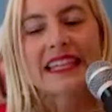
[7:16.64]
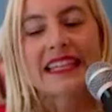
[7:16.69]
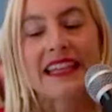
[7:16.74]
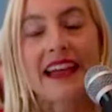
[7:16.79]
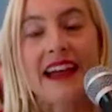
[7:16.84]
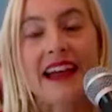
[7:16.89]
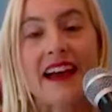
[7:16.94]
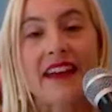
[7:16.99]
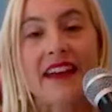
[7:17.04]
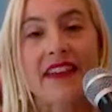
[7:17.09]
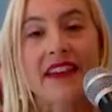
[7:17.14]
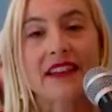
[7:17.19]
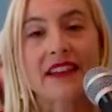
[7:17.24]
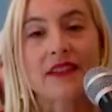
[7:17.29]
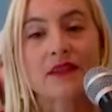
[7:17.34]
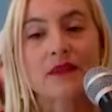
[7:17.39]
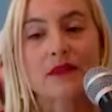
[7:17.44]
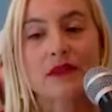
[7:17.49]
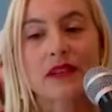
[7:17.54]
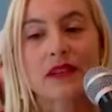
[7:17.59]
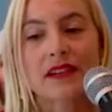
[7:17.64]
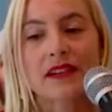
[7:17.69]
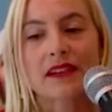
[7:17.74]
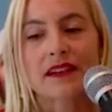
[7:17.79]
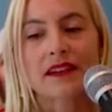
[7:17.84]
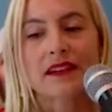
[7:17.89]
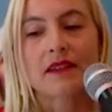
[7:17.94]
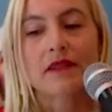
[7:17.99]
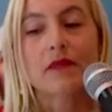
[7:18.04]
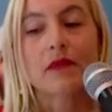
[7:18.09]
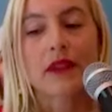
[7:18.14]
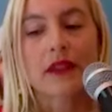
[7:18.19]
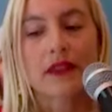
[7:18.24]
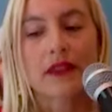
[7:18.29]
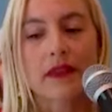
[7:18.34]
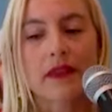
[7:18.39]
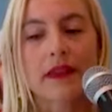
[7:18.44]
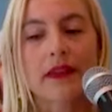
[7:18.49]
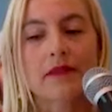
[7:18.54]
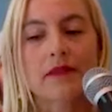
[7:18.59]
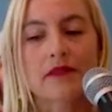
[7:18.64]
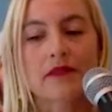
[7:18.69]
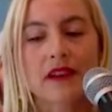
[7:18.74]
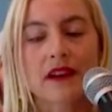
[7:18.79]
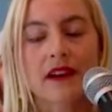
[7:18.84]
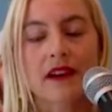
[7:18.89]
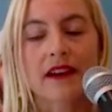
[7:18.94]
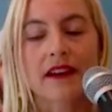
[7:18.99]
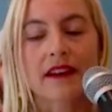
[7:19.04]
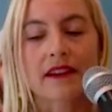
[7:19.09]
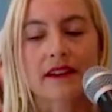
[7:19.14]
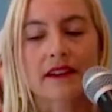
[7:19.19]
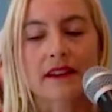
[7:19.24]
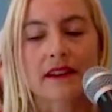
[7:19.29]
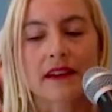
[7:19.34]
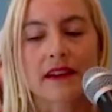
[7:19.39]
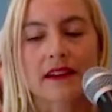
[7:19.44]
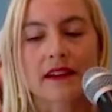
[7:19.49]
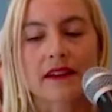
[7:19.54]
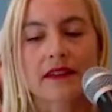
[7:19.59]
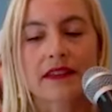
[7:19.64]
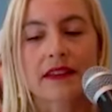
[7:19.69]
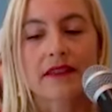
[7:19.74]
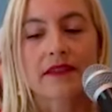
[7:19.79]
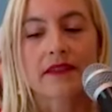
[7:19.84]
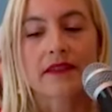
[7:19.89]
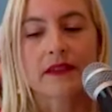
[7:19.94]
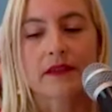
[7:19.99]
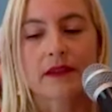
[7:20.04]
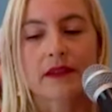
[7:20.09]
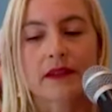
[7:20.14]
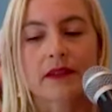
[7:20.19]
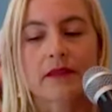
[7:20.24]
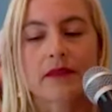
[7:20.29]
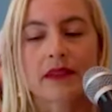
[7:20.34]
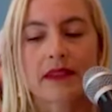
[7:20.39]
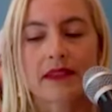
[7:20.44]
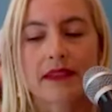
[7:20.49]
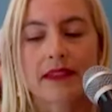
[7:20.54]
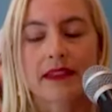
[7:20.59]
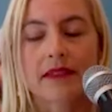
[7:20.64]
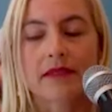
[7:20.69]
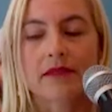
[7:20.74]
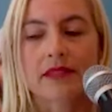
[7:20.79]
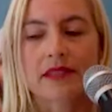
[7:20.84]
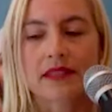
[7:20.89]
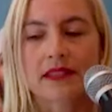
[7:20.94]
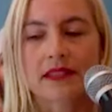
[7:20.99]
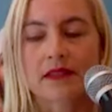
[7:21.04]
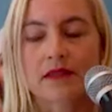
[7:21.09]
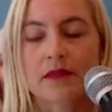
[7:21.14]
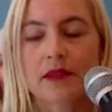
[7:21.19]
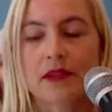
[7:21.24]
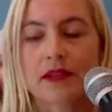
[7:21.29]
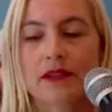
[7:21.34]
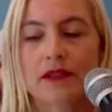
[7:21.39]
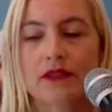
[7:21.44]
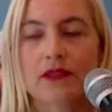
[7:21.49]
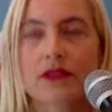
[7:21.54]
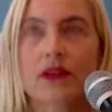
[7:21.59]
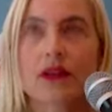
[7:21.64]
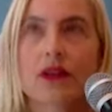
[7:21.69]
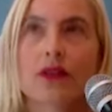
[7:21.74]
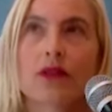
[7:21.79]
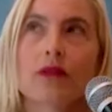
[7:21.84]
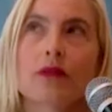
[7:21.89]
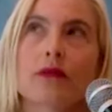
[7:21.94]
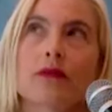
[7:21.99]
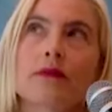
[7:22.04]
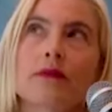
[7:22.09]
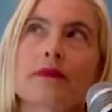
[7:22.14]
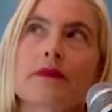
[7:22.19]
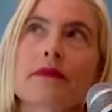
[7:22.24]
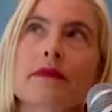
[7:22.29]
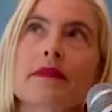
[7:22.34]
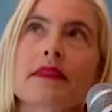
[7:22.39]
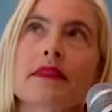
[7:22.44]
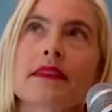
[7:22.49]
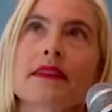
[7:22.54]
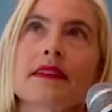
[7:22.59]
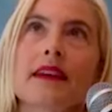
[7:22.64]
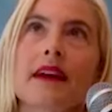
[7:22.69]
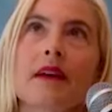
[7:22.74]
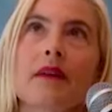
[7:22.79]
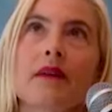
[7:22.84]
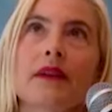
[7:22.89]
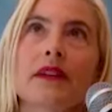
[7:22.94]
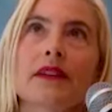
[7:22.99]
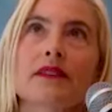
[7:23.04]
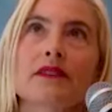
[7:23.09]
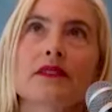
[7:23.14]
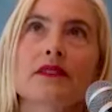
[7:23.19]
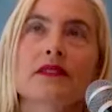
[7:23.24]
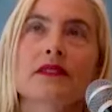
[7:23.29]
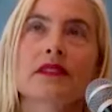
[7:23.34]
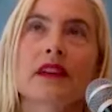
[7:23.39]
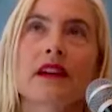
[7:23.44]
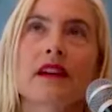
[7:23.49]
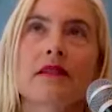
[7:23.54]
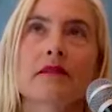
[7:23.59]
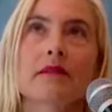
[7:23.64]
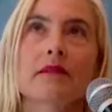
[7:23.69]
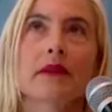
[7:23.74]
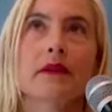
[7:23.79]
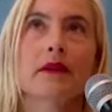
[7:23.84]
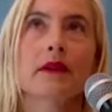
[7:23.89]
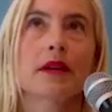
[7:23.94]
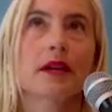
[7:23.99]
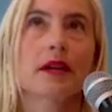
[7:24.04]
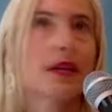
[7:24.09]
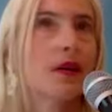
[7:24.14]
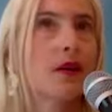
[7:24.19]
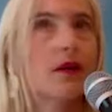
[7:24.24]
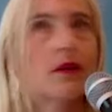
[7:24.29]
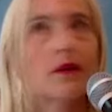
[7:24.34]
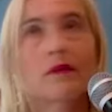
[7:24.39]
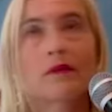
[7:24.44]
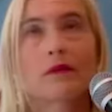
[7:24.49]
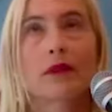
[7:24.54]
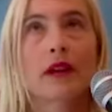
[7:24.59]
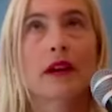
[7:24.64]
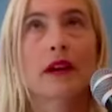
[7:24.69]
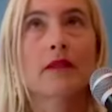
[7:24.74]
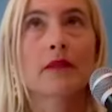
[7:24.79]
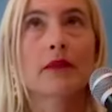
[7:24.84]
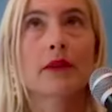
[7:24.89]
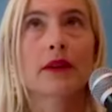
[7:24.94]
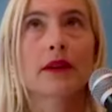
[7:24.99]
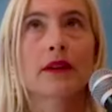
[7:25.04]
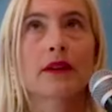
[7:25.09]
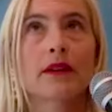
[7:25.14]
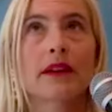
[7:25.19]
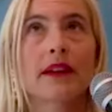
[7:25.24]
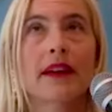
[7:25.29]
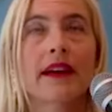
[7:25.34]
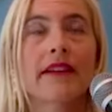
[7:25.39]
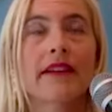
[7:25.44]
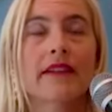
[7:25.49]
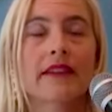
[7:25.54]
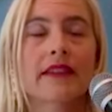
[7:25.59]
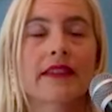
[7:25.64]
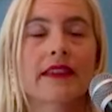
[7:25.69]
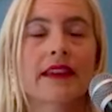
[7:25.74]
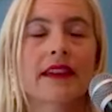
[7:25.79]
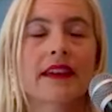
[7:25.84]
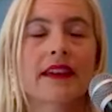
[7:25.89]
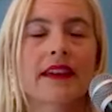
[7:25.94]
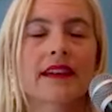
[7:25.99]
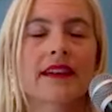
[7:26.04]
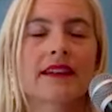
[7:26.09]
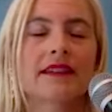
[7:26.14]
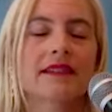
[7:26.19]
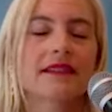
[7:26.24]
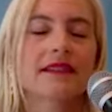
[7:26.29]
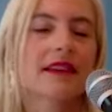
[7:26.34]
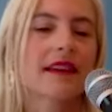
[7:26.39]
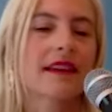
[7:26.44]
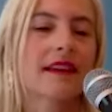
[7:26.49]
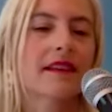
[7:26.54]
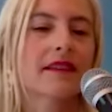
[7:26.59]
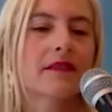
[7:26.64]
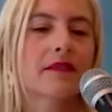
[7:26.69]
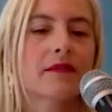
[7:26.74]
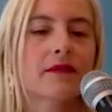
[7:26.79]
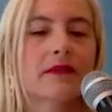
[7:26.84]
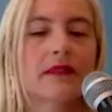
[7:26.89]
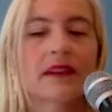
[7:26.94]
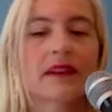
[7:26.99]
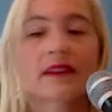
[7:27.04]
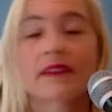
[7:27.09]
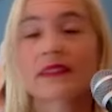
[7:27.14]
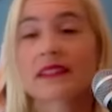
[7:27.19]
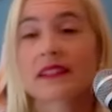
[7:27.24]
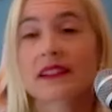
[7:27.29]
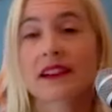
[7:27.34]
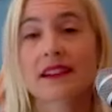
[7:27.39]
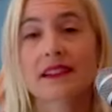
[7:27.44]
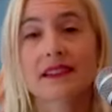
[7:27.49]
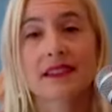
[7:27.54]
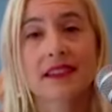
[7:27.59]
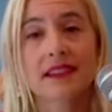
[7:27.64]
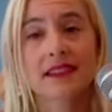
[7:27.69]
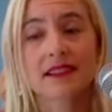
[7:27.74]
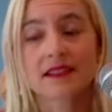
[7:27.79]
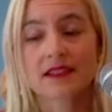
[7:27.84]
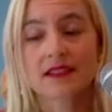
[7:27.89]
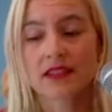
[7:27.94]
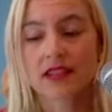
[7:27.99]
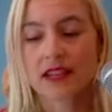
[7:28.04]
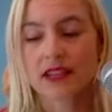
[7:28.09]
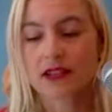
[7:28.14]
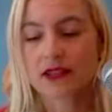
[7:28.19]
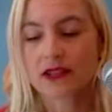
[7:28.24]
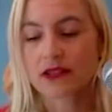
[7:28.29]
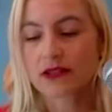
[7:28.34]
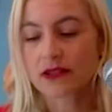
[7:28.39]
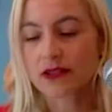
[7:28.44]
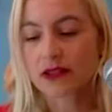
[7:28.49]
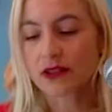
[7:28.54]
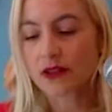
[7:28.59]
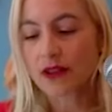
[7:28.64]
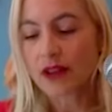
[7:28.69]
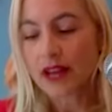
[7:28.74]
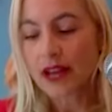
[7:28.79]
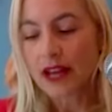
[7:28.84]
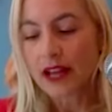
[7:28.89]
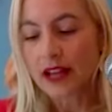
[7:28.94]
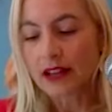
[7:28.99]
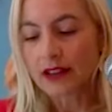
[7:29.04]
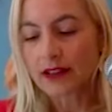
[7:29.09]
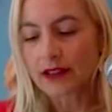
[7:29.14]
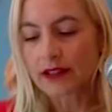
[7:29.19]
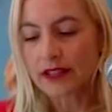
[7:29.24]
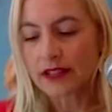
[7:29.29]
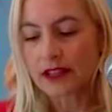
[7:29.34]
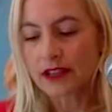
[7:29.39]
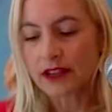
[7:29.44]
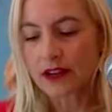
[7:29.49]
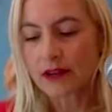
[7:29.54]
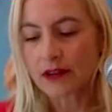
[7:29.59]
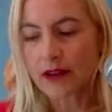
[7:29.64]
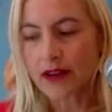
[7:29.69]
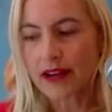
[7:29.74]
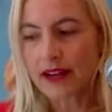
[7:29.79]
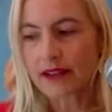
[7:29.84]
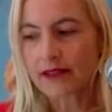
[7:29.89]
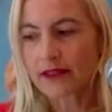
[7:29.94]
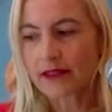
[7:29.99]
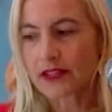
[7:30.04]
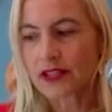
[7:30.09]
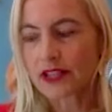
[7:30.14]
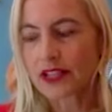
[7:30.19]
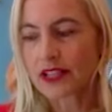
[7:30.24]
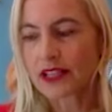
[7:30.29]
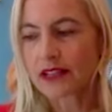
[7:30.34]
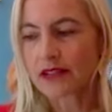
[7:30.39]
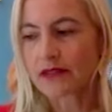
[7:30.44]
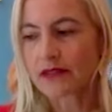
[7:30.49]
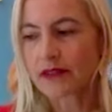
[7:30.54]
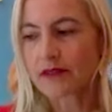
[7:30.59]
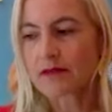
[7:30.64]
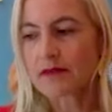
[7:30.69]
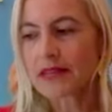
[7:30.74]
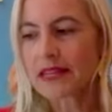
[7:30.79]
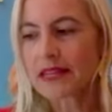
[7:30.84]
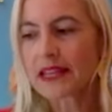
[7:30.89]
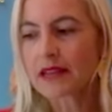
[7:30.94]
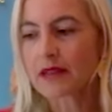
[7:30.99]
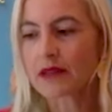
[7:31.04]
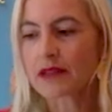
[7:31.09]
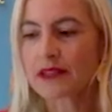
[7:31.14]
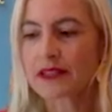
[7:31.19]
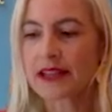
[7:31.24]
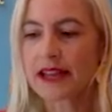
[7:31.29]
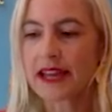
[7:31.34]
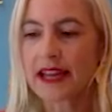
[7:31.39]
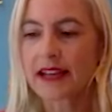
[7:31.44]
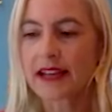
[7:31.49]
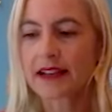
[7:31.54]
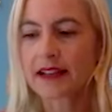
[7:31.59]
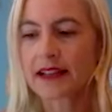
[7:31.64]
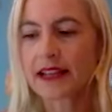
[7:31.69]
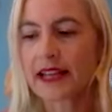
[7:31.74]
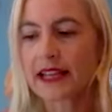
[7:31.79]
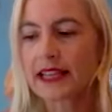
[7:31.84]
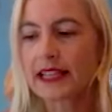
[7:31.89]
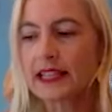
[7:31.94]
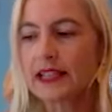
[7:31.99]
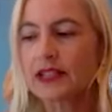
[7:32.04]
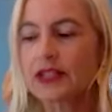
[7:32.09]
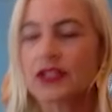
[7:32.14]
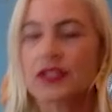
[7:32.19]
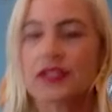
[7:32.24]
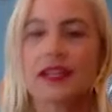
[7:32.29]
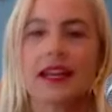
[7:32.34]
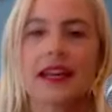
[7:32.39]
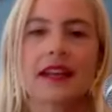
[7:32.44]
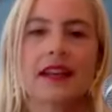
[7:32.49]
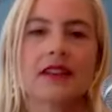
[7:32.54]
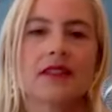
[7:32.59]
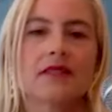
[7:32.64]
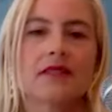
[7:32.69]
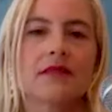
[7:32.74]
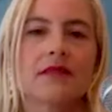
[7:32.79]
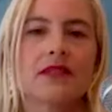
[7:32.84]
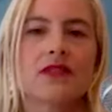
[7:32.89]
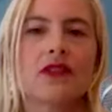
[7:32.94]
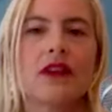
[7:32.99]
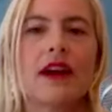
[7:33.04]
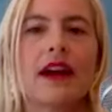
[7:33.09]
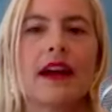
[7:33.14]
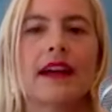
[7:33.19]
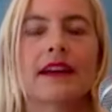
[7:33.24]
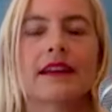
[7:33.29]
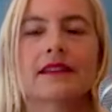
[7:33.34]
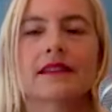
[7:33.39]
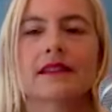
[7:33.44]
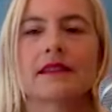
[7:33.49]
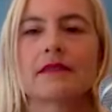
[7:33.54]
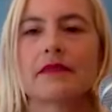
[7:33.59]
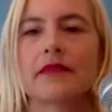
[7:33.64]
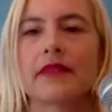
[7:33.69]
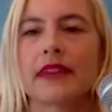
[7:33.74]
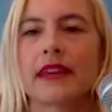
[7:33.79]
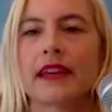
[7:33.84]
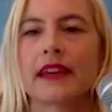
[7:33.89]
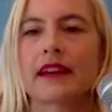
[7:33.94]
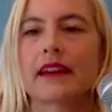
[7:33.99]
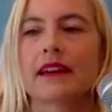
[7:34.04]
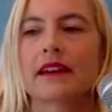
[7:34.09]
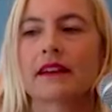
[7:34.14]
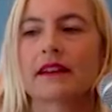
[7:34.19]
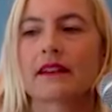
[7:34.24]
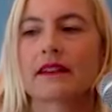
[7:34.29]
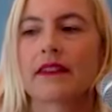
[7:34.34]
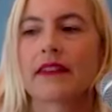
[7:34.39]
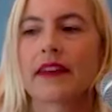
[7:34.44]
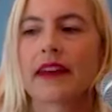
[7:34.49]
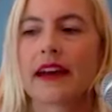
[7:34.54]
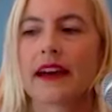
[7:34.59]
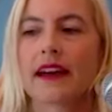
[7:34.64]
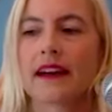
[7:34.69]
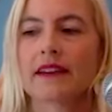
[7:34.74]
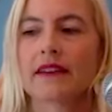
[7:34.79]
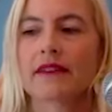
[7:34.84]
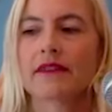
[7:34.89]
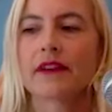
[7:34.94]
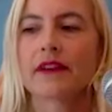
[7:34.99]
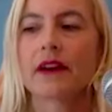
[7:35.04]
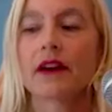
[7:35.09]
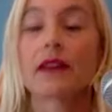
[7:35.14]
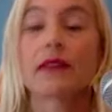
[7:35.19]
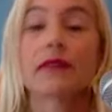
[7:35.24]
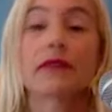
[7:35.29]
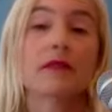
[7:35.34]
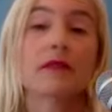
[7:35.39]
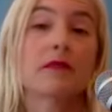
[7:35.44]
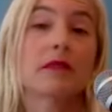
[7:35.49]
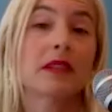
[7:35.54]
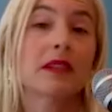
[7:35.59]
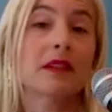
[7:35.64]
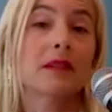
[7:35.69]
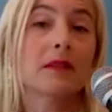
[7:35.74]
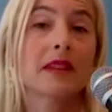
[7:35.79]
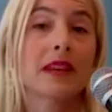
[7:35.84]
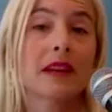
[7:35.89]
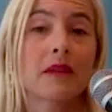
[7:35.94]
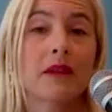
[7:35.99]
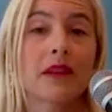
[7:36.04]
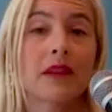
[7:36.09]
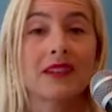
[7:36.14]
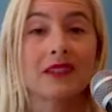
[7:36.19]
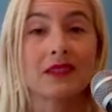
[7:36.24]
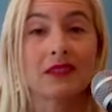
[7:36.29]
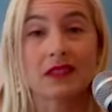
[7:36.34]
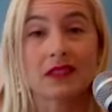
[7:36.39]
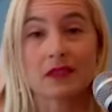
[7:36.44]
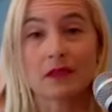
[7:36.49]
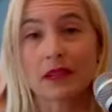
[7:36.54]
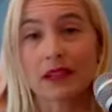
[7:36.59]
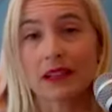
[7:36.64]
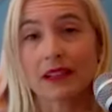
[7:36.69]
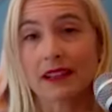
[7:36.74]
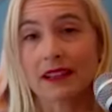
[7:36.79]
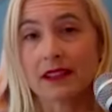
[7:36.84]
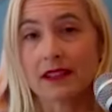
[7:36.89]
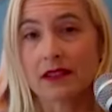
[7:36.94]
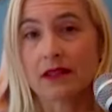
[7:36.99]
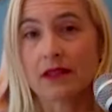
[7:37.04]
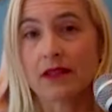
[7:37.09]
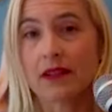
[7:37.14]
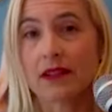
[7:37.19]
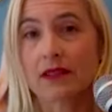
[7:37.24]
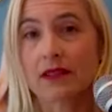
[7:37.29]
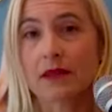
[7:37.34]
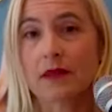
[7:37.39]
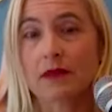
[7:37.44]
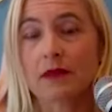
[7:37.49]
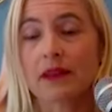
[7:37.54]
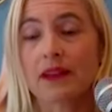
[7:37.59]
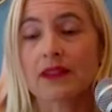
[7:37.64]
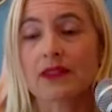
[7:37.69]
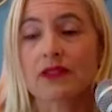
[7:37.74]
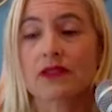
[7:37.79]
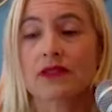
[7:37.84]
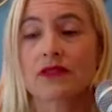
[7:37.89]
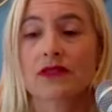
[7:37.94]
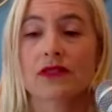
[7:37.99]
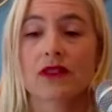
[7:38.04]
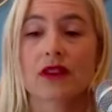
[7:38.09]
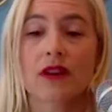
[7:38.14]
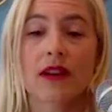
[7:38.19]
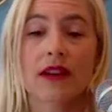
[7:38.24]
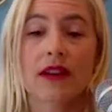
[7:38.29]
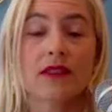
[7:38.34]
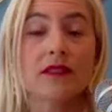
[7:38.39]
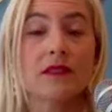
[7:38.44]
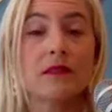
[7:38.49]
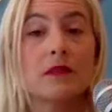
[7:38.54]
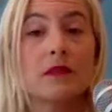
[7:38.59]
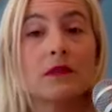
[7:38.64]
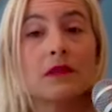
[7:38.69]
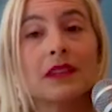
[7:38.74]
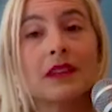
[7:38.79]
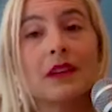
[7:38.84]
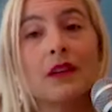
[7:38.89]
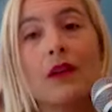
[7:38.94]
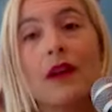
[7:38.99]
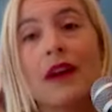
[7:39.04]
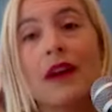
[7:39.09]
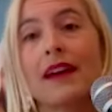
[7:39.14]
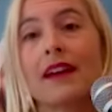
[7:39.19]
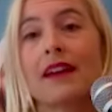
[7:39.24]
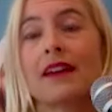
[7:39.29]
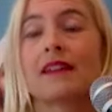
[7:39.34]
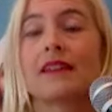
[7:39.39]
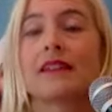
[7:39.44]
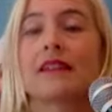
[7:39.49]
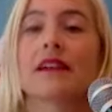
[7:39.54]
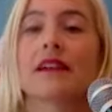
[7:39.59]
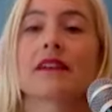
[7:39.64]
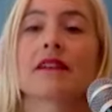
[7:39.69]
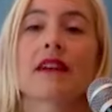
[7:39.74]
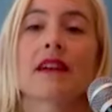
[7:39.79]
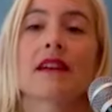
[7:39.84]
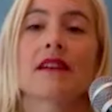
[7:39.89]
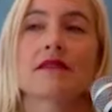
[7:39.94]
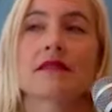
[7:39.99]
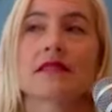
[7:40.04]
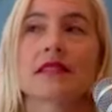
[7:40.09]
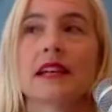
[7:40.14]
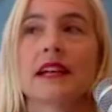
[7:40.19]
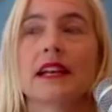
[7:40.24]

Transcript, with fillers: Yeah, that's what one of the themes are. definitely one of the big themes in this book. So yeah, we certainly aren't born no, we aren't born knowing everything and it's like none of us got sex education. So losing your erotic virginity for me was like at each stage me trying something that felt unfamiliar but I wanted to experience to increase my pleasure. So I used to be really quiet around